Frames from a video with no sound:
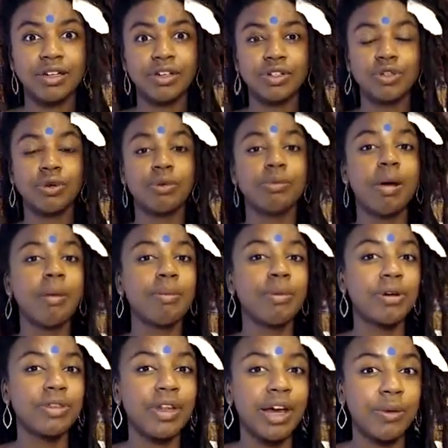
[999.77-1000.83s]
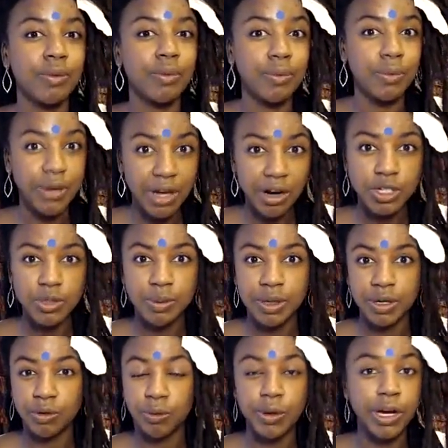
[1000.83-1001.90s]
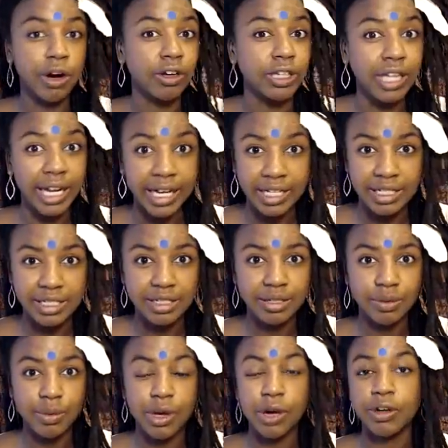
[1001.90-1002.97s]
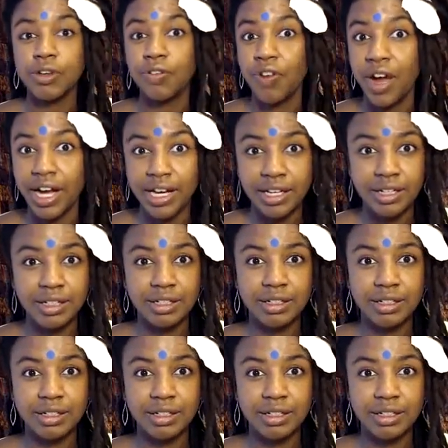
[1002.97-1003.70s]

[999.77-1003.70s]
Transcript: to remember that we are spirit, we are light, we are divine.